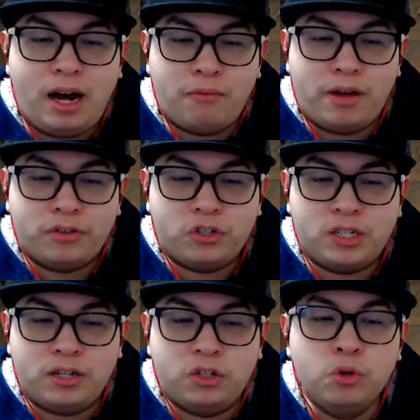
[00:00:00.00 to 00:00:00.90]
rather just
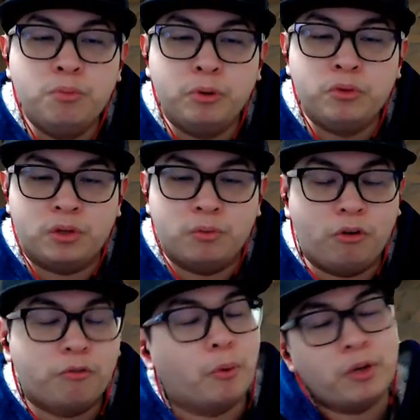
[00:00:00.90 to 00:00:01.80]
take 2 boons in
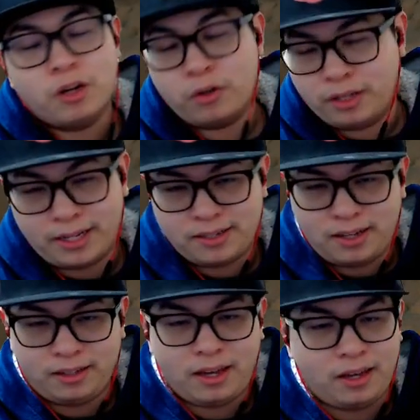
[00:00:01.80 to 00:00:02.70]
Wolf, but we know that that's not
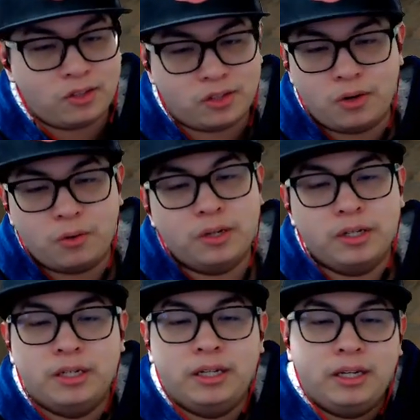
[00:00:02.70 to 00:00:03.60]
the case. So
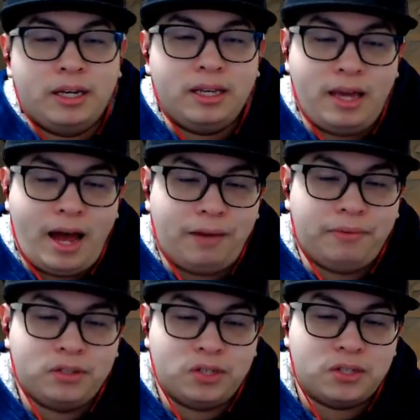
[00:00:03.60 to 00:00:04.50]
yeah,
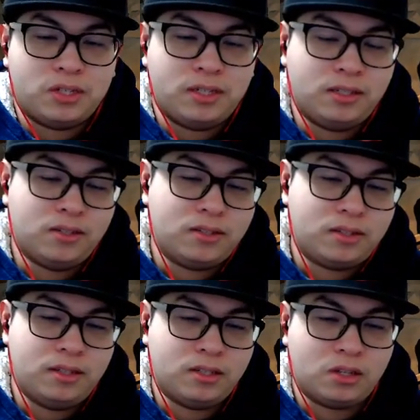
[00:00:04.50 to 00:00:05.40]
this
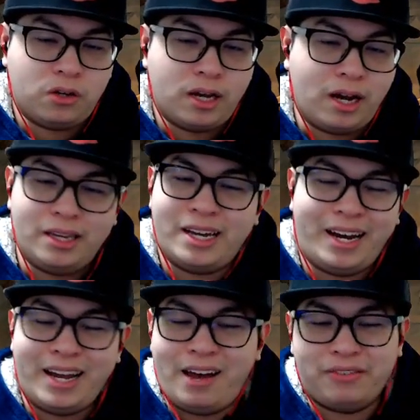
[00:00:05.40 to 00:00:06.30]
is all you got. You kind
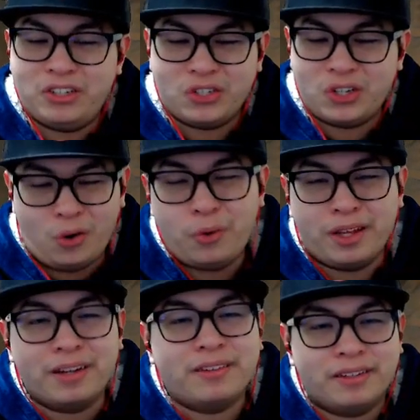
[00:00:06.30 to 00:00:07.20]
of have to just go with
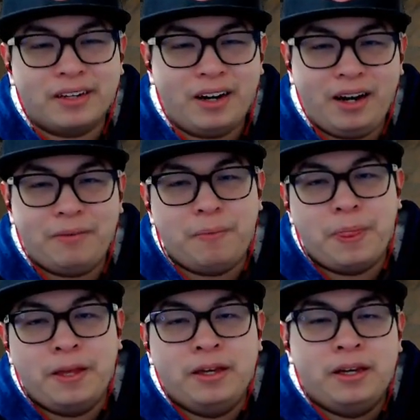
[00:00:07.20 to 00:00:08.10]
it. All right.
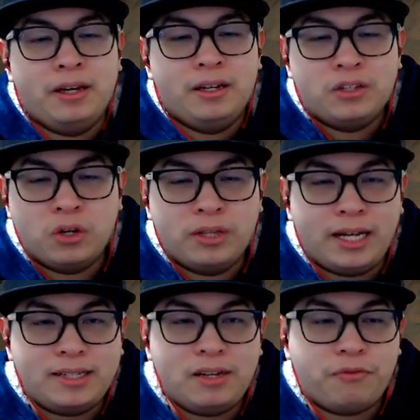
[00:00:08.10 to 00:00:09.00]
So
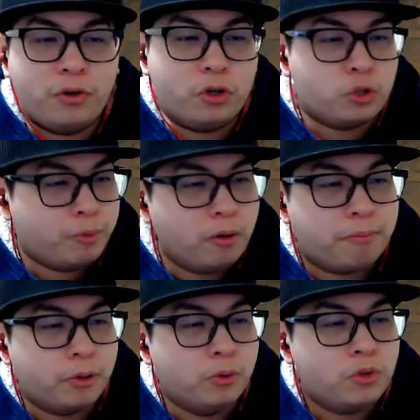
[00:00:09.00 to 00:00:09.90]
that's it for your spirit
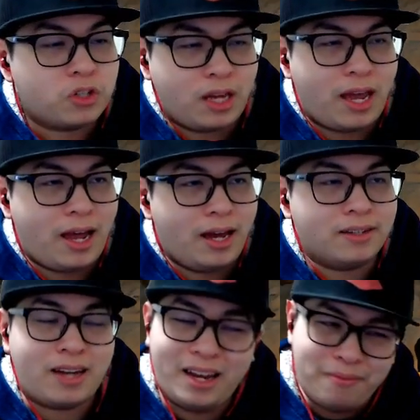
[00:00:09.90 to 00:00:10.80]
boons. And
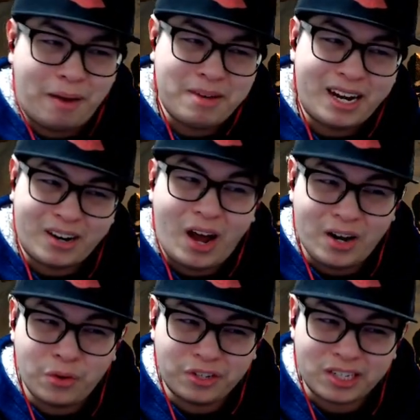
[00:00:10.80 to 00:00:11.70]
I mean, I
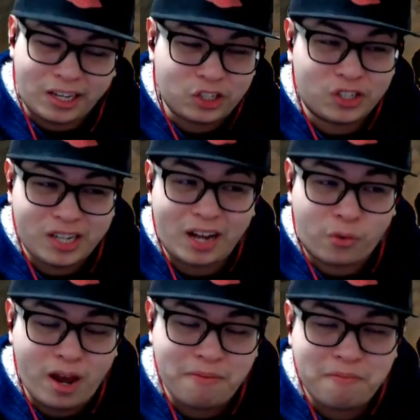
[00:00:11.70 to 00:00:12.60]
know the selection's not
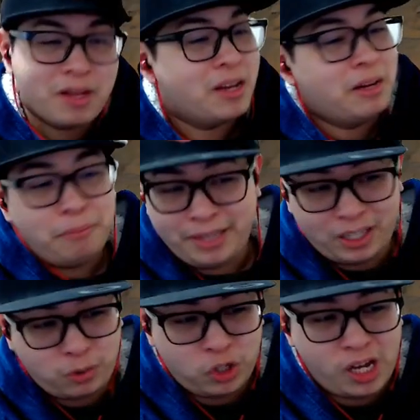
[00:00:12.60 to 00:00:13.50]
great, but that's
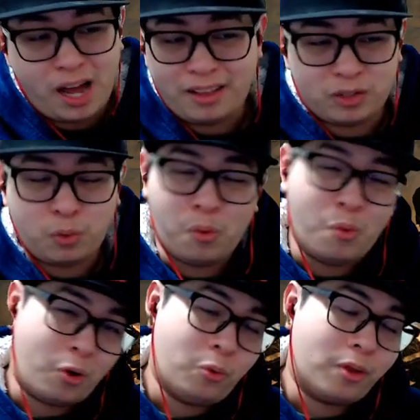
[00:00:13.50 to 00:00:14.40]
what you got. That's what we
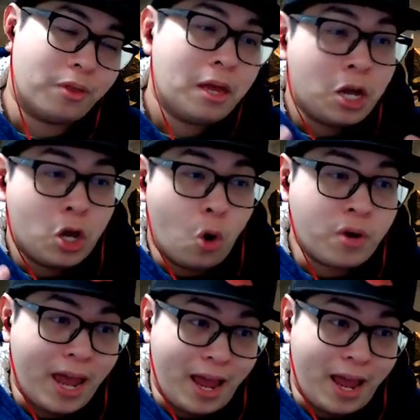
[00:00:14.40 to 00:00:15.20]
work with. Okay.